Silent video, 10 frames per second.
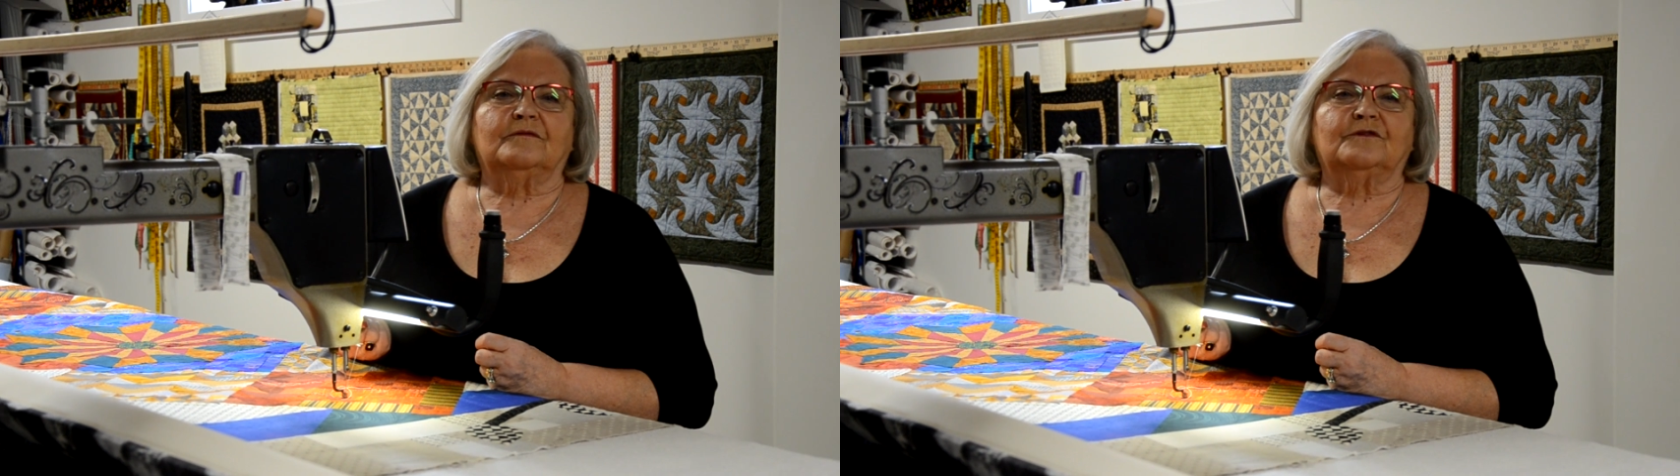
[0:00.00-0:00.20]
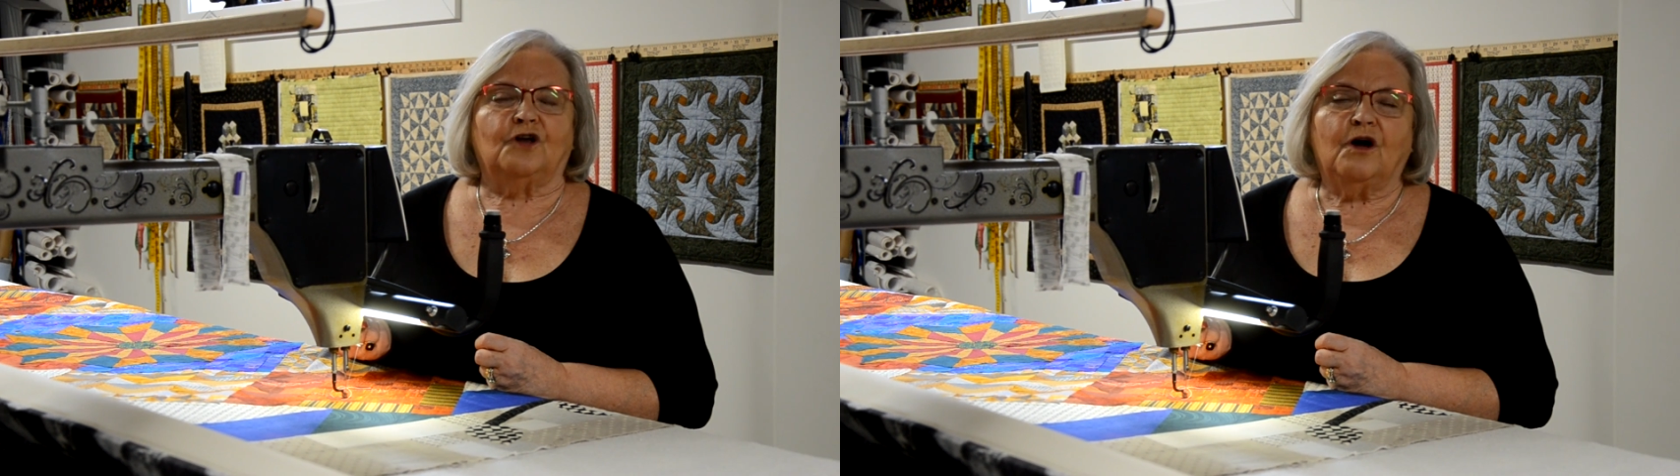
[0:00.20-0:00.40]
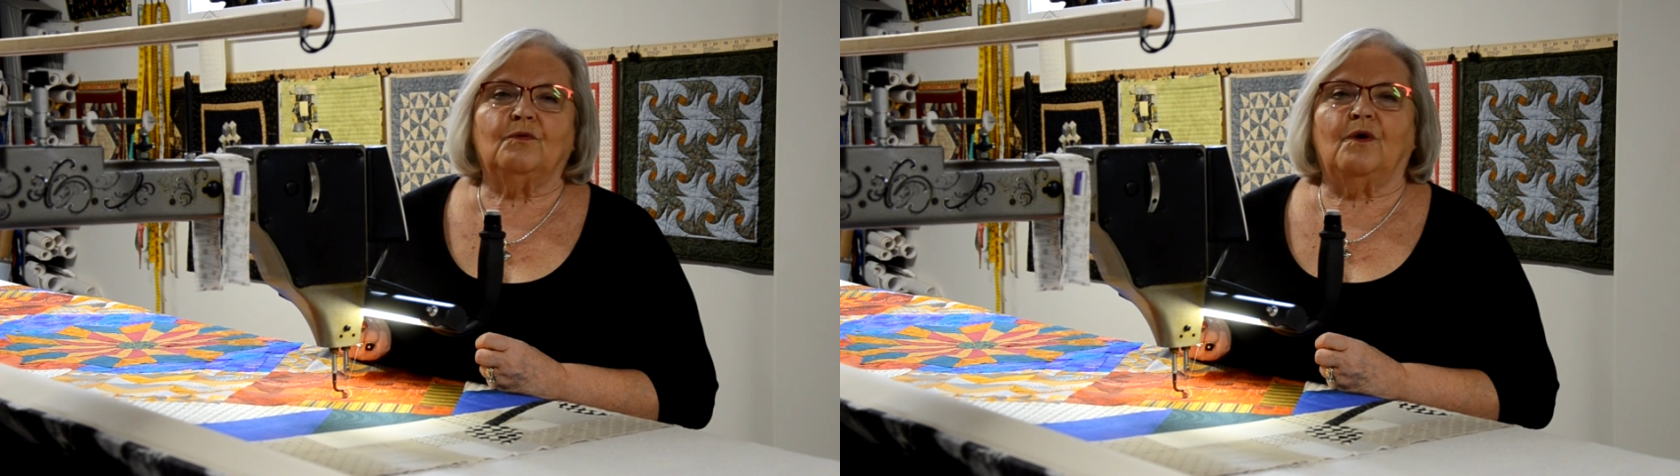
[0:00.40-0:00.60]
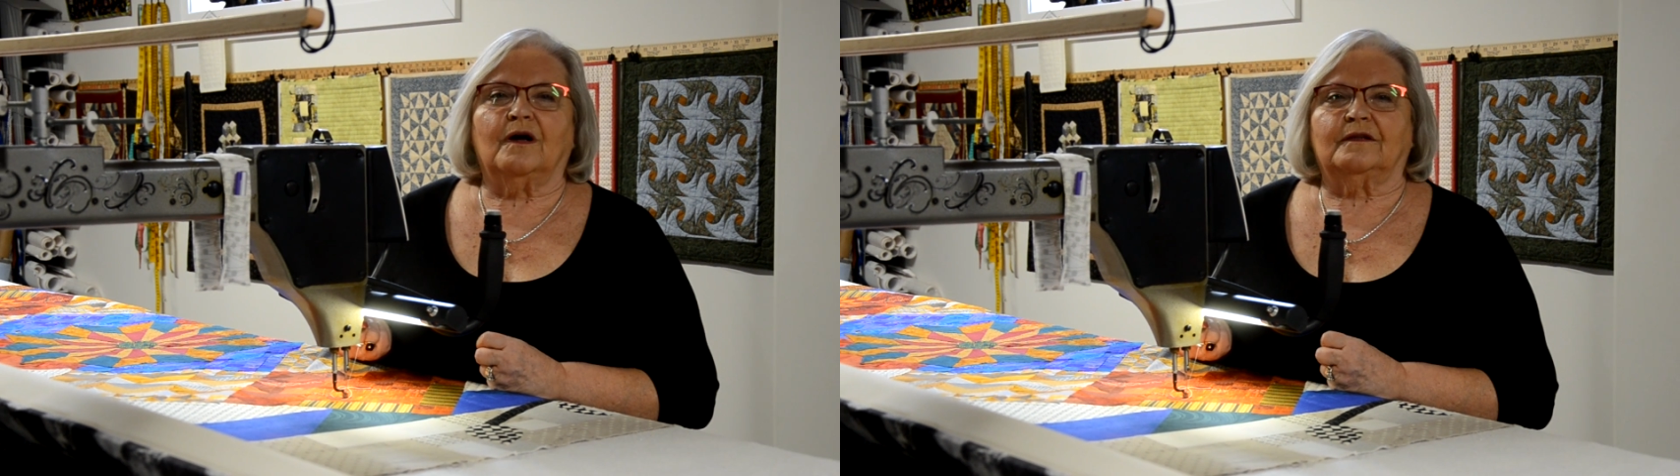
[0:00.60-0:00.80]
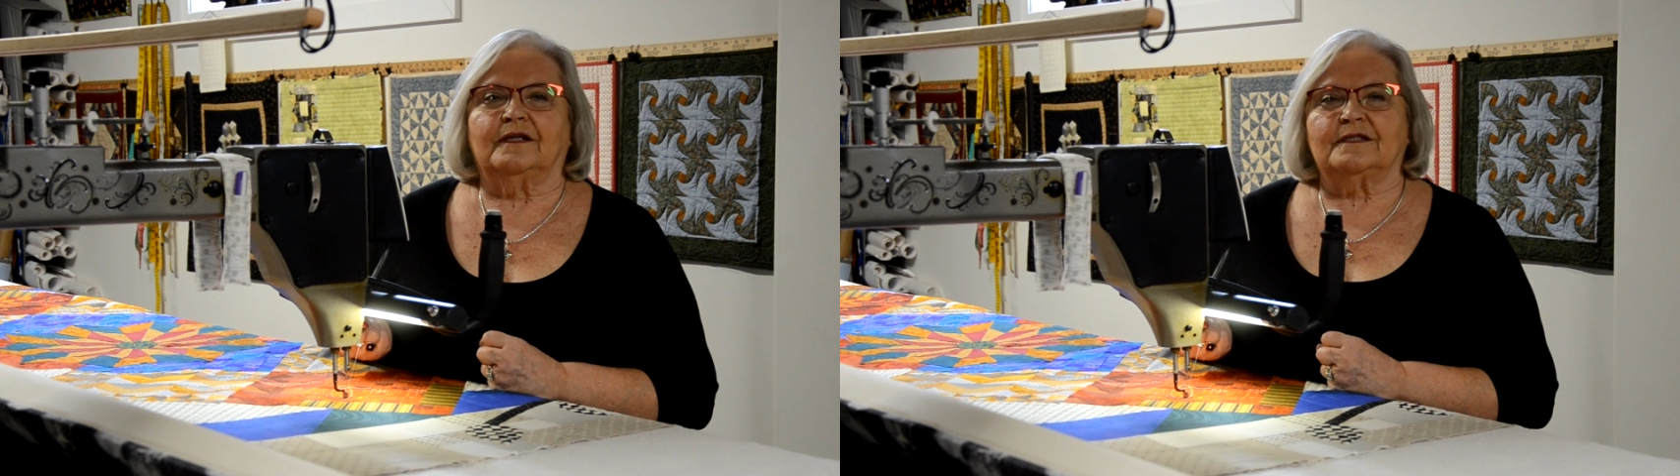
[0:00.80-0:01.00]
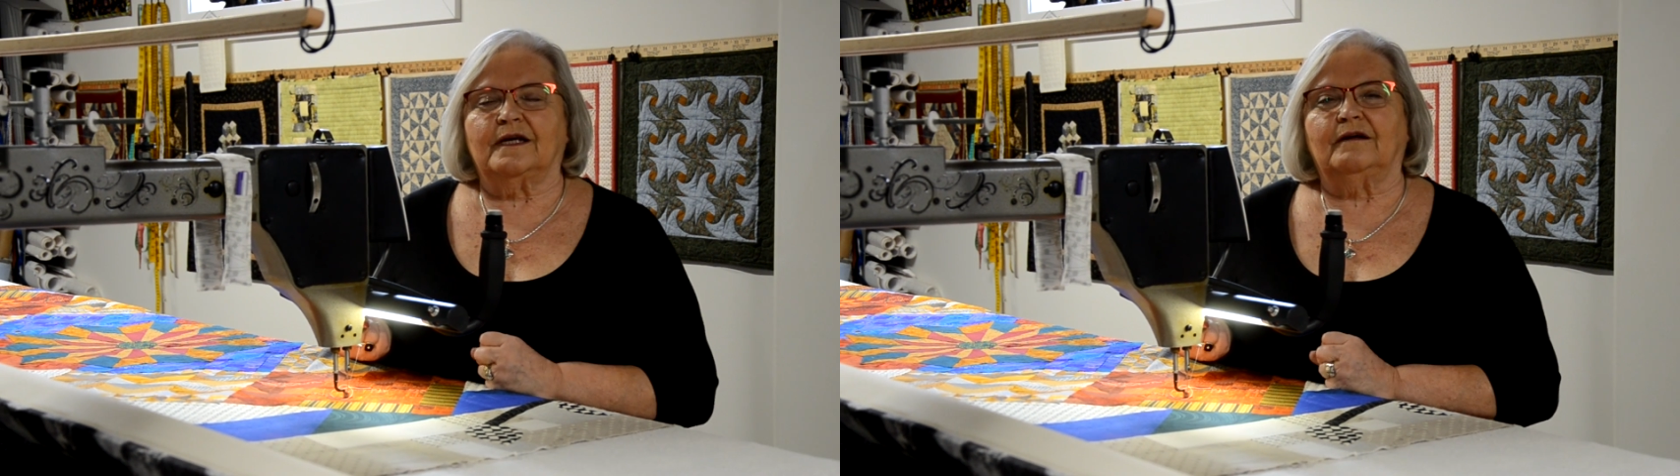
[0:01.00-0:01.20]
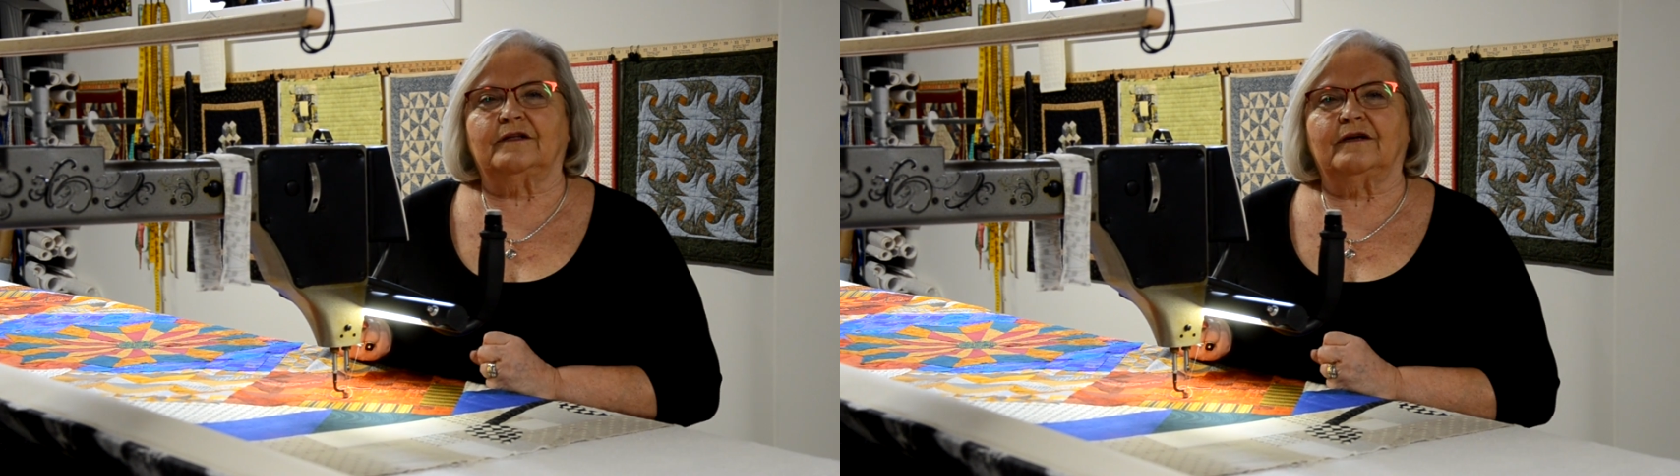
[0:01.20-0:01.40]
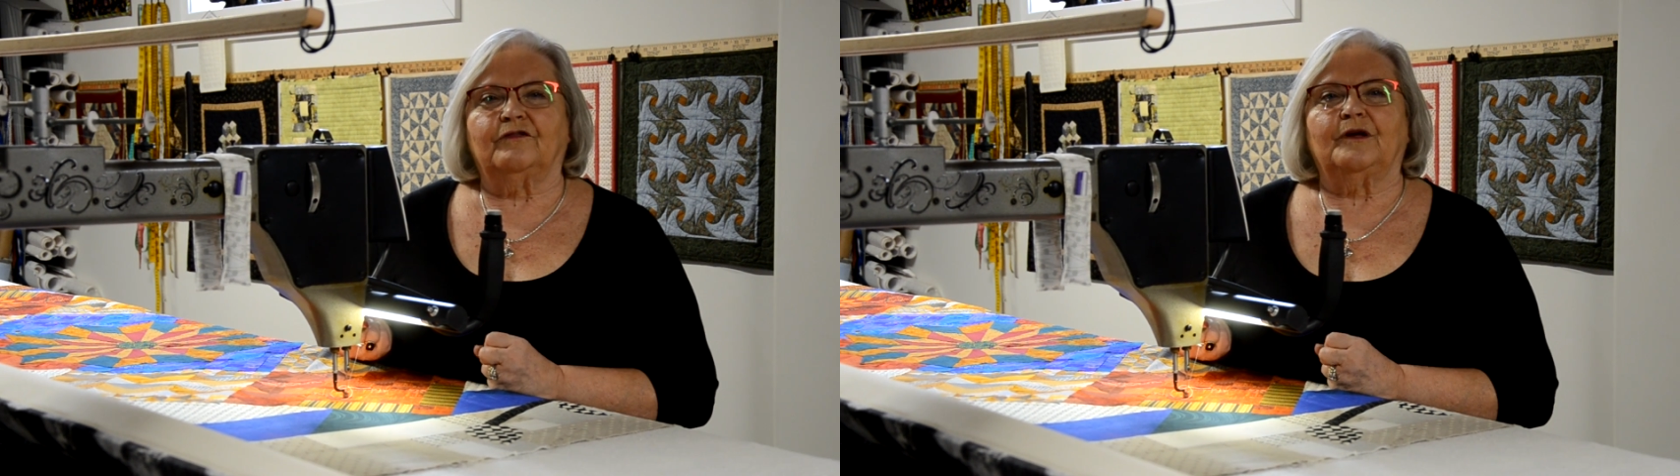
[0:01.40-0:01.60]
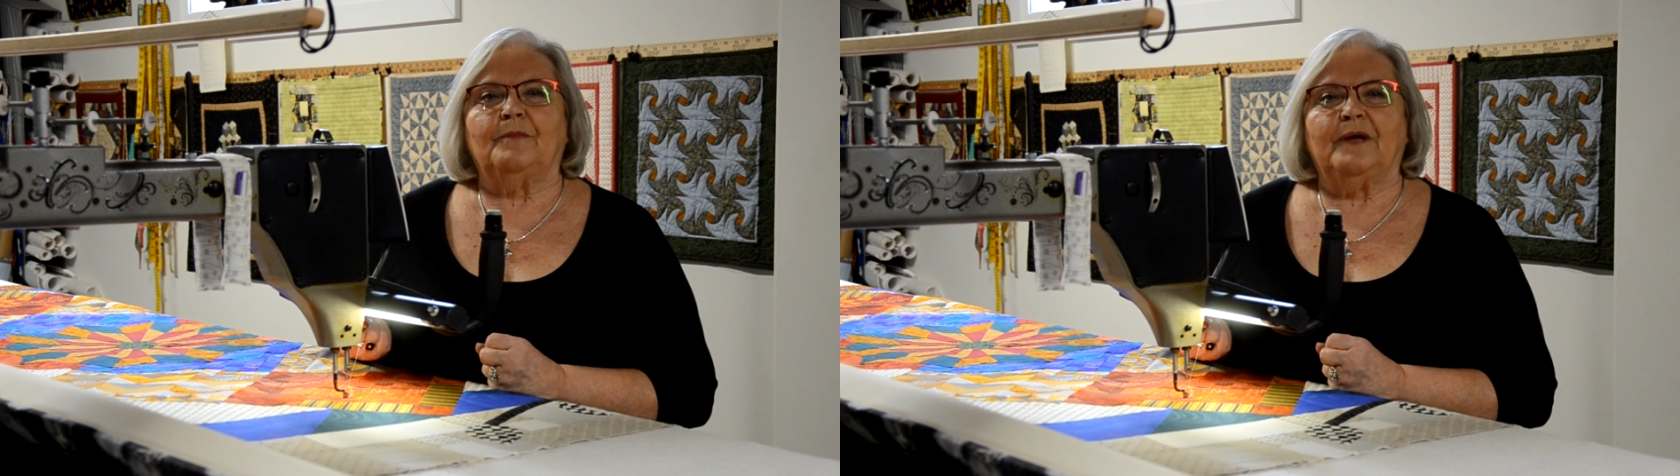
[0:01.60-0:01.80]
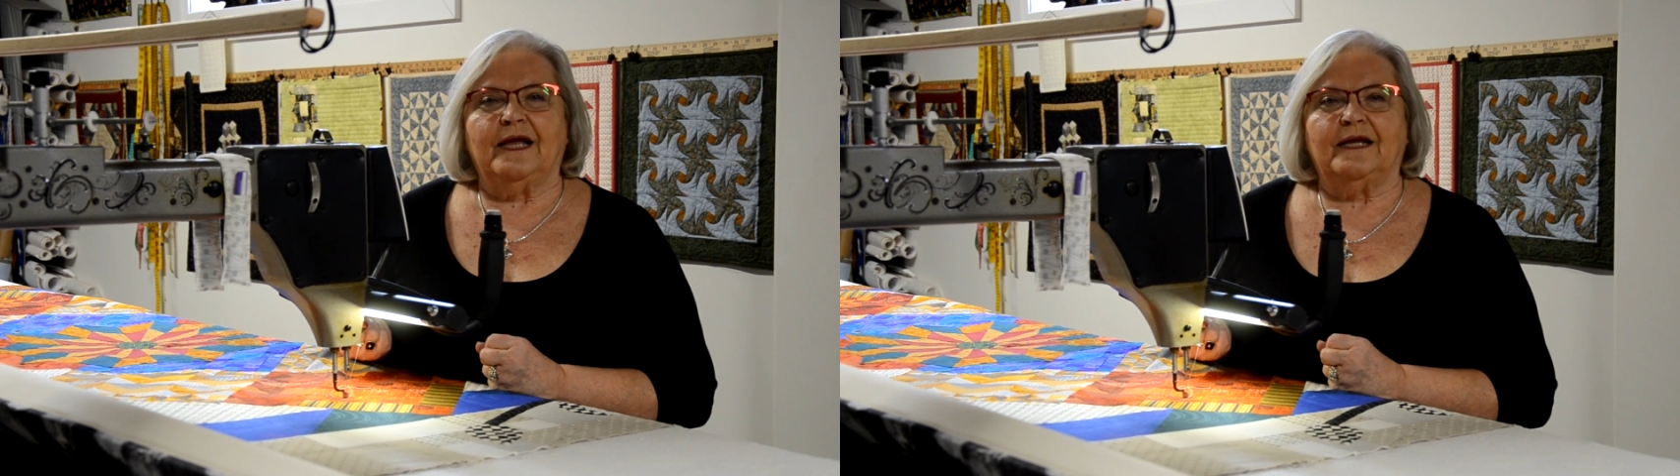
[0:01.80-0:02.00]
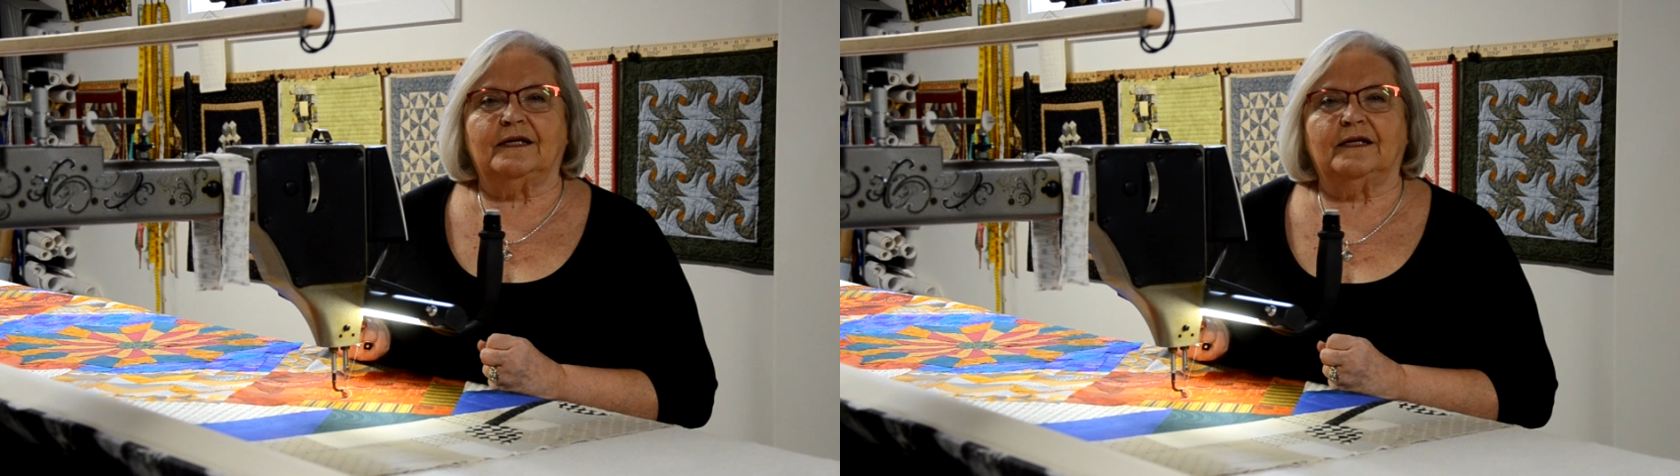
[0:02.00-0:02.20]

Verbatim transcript: dog walk that's held every May